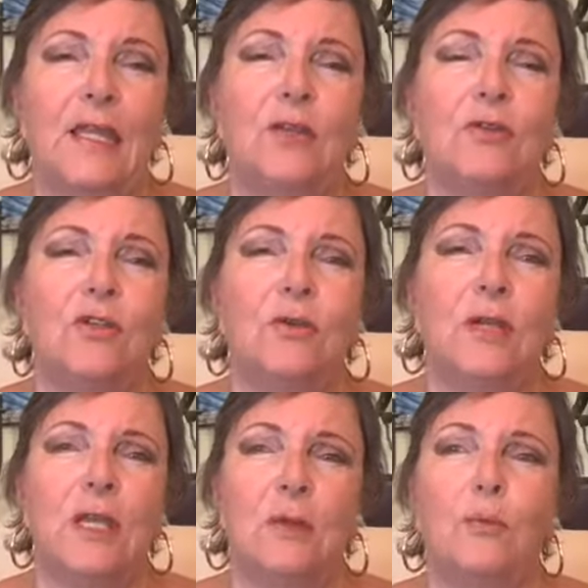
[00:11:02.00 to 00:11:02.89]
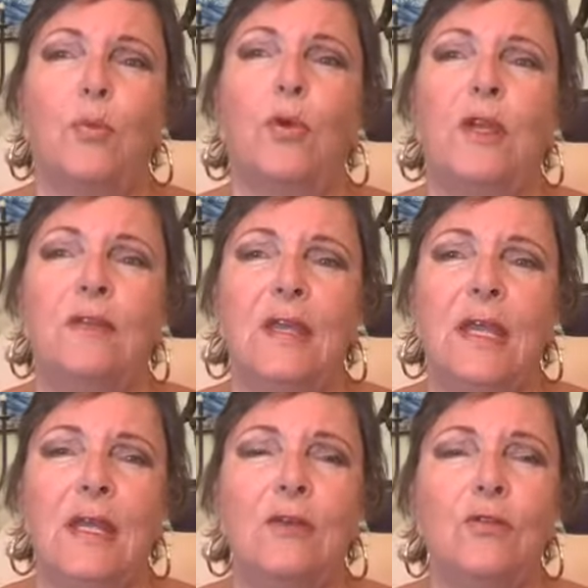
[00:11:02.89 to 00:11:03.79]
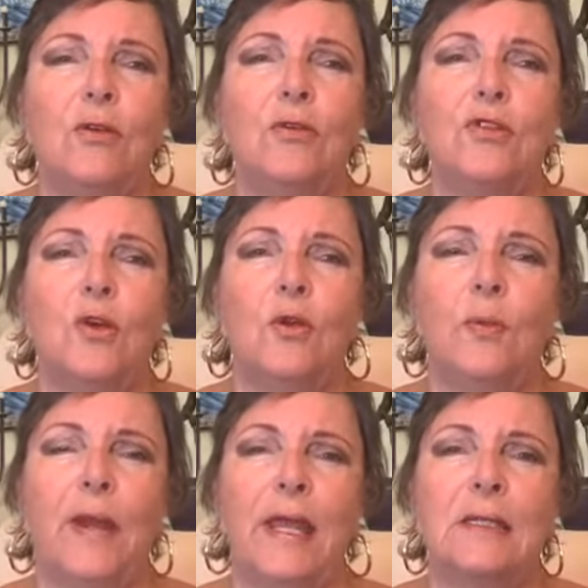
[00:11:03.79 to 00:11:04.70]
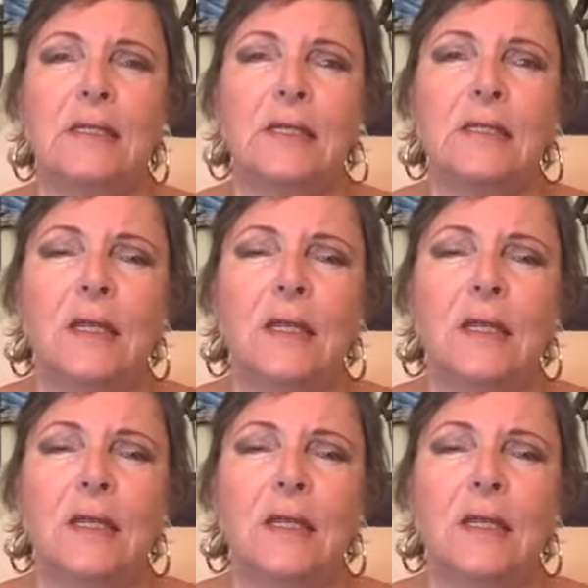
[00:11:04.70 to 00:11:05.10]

you to keep breathing in through your solar plexus